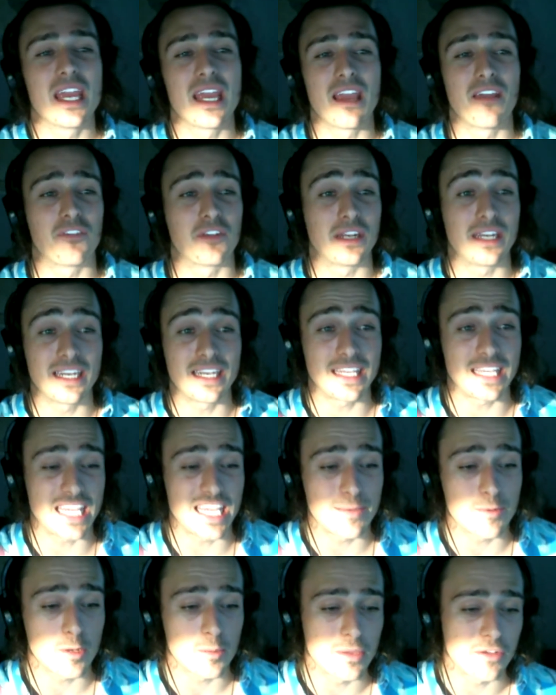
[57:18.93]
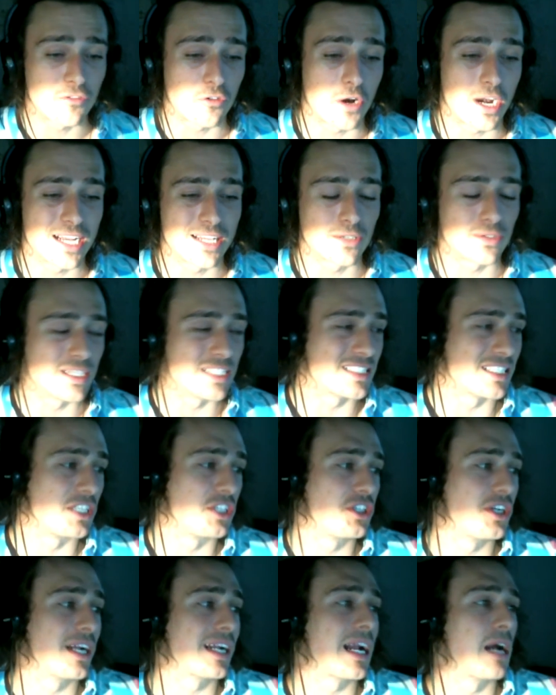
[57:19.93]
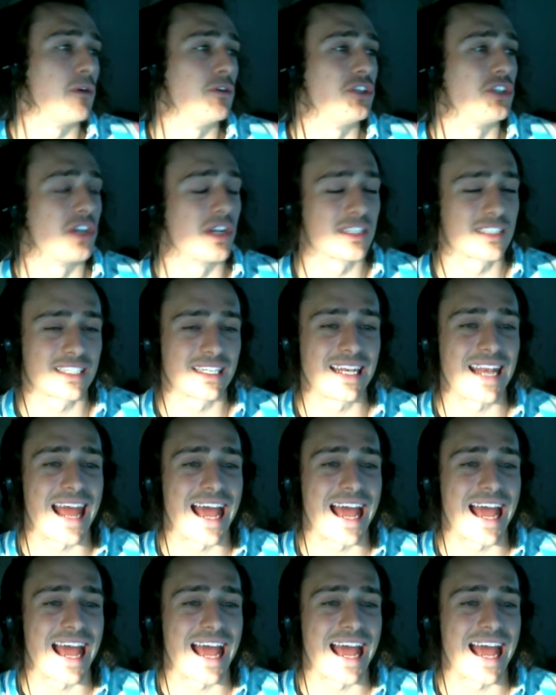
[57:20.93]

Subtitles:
If you need to email me for any reason, check out Justin